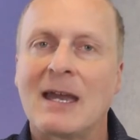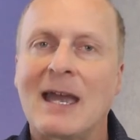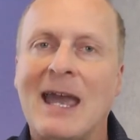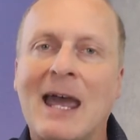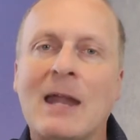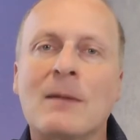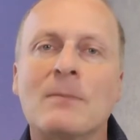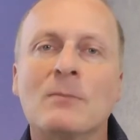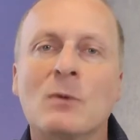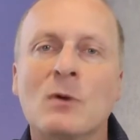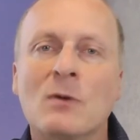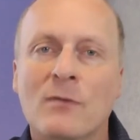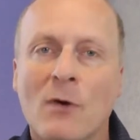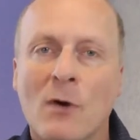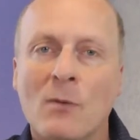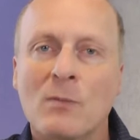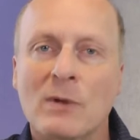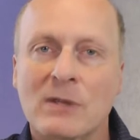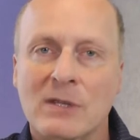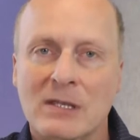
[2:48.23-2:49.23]
and move
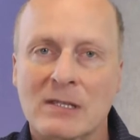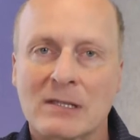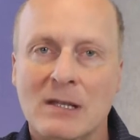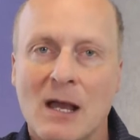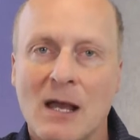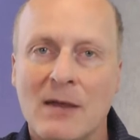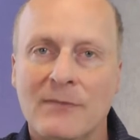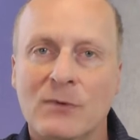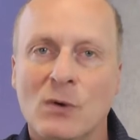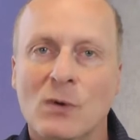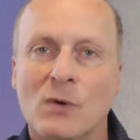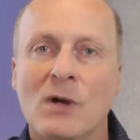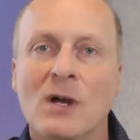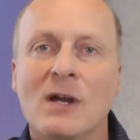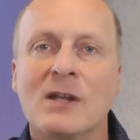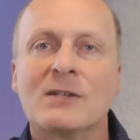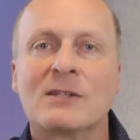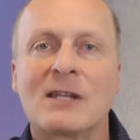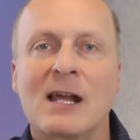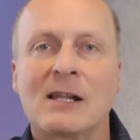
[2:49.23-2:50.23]
on with his life, or
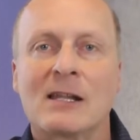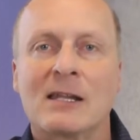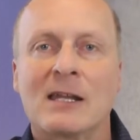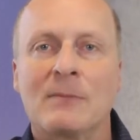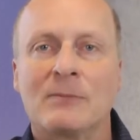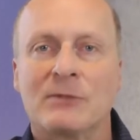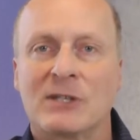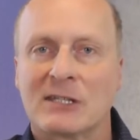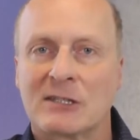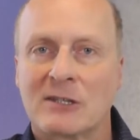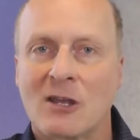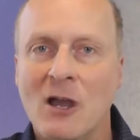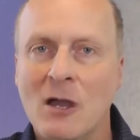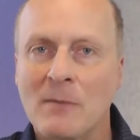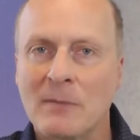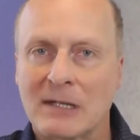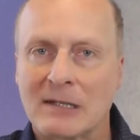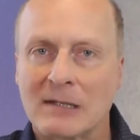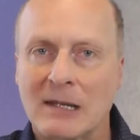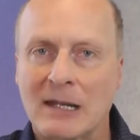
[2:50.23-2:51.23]
tell him
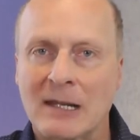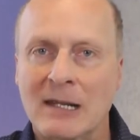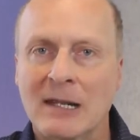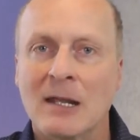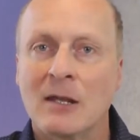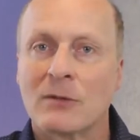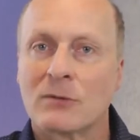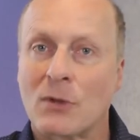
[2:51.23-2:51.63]
determinedly